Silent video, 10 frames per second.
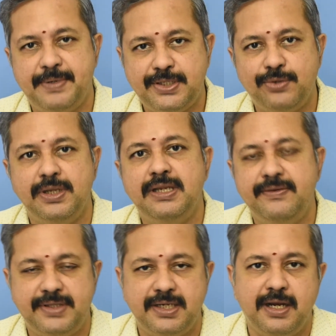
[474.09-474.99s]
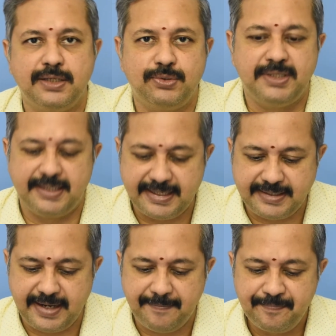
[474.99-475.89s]
particularly with regard to the
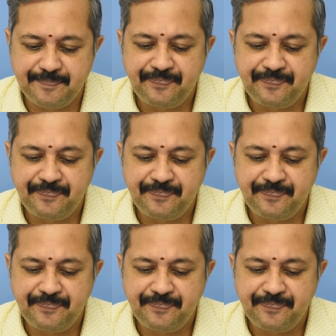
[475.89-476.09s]
rating.